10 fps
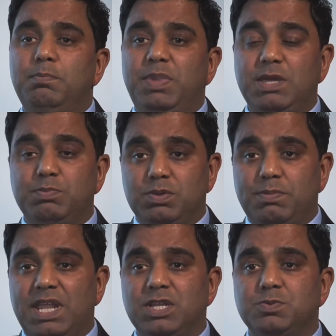people
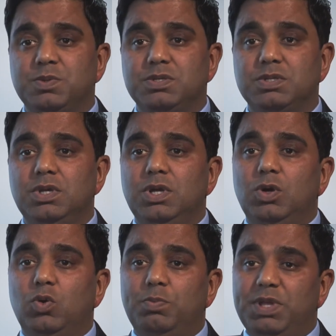management
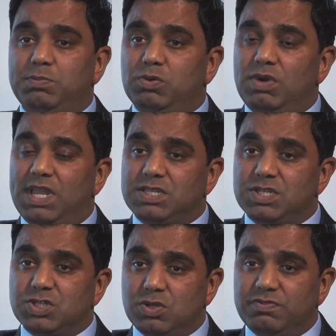or
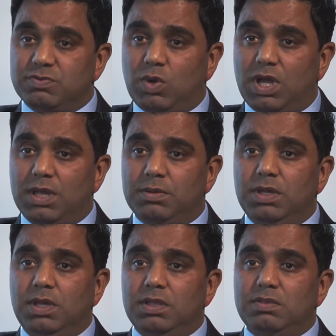people-related software,
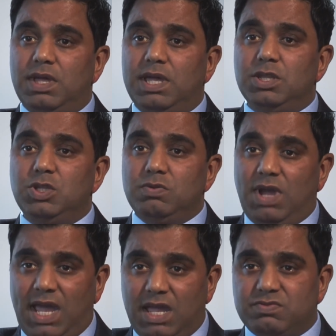then you
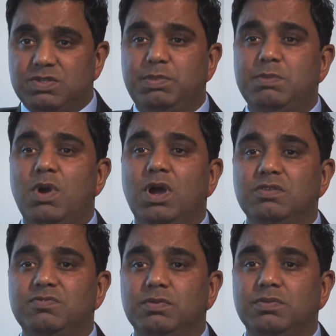have to be
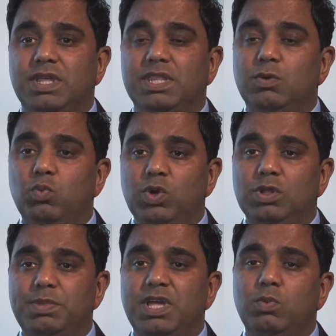mindful that there
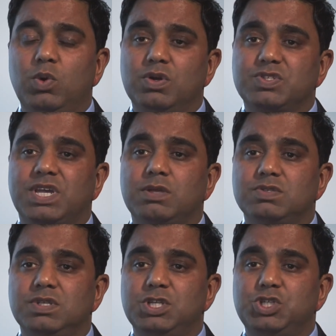will be a Works
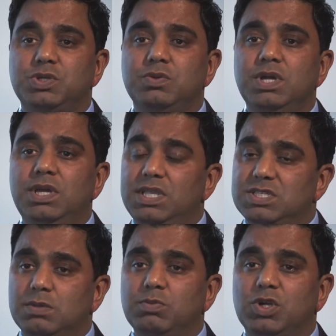Council issue in
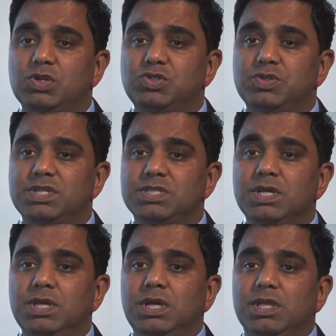some countries
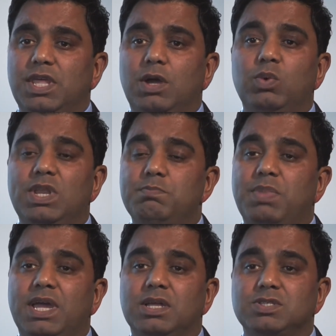that will
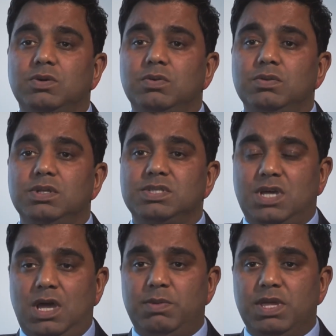impact on
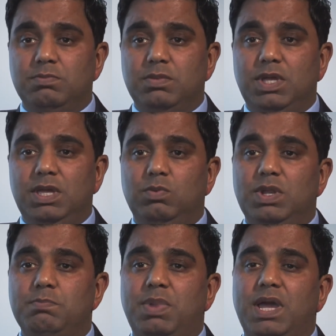timing, it will
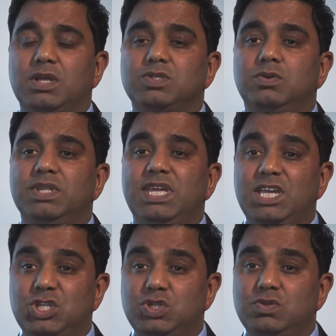impact on the
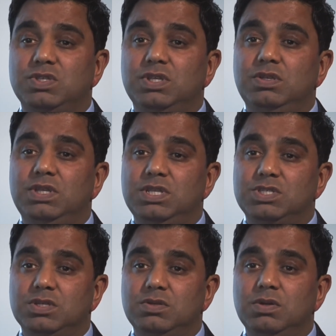issues that you need
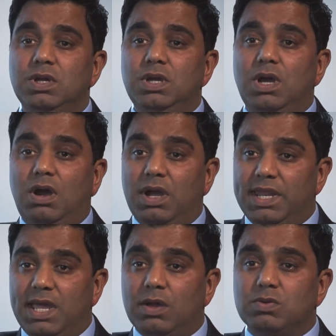to
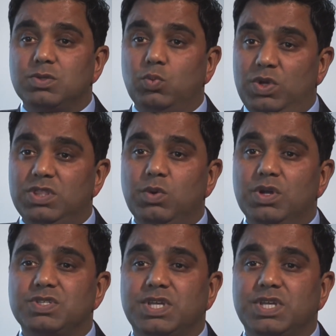iron out with the works